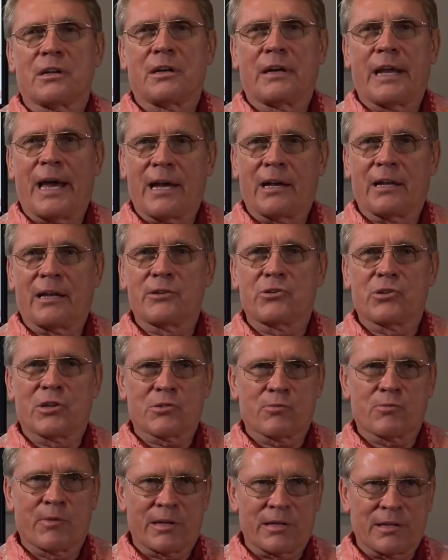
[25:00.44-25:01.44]
Lyell had
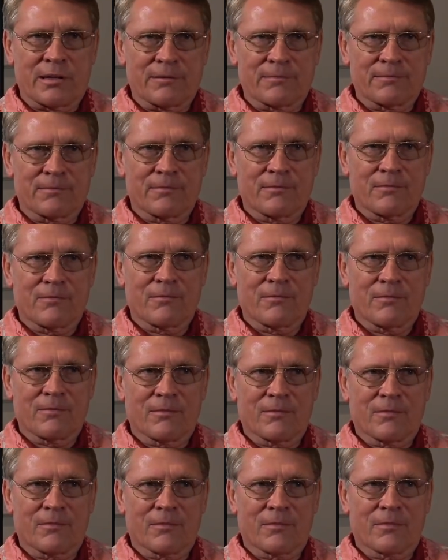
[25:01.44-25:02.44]
just written.
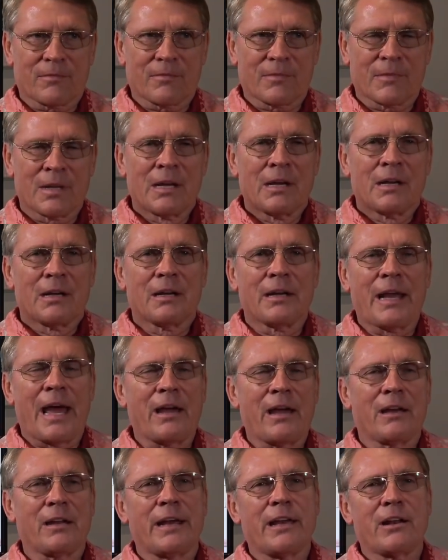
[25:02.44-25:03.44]

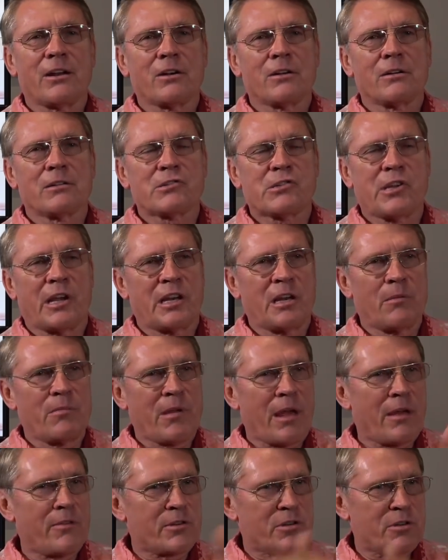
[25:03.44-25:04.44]
Lyell later sent him
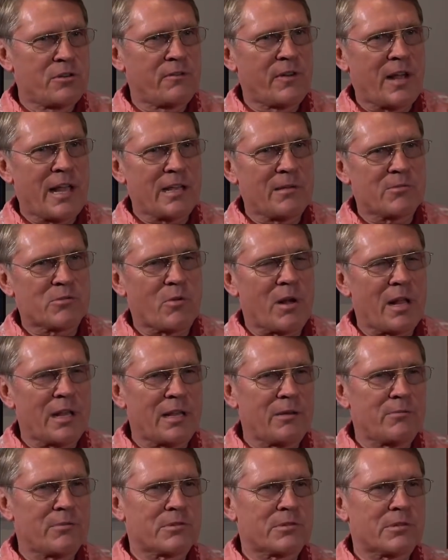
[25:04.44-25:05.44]
the other two volumes while
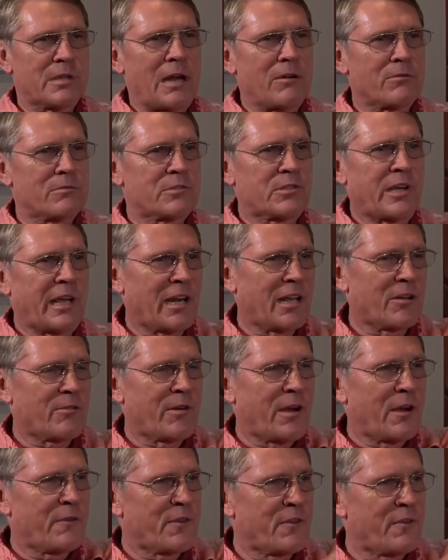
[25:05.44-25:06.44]
he was out sailing
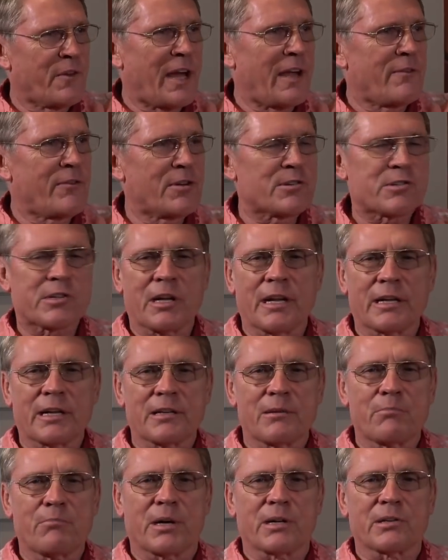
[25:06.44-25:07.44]
around for five years
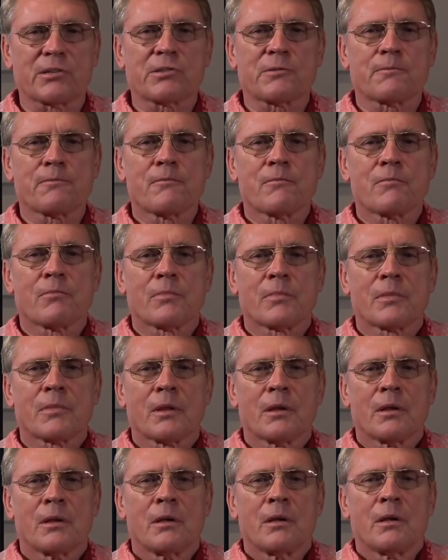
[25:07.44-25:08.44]
collecting bugs
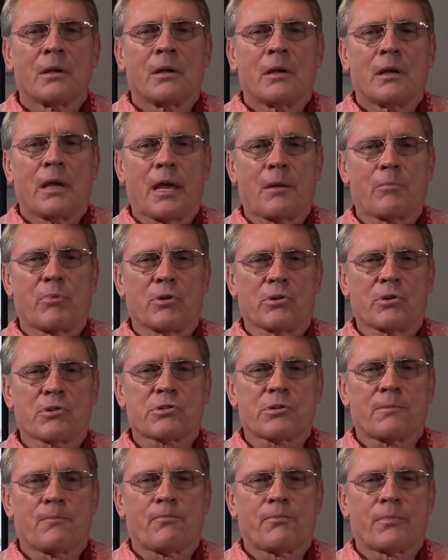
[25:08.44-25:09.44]
and
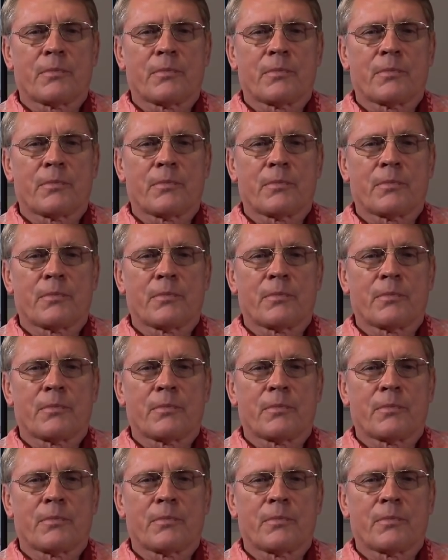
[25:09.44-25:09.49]
birds.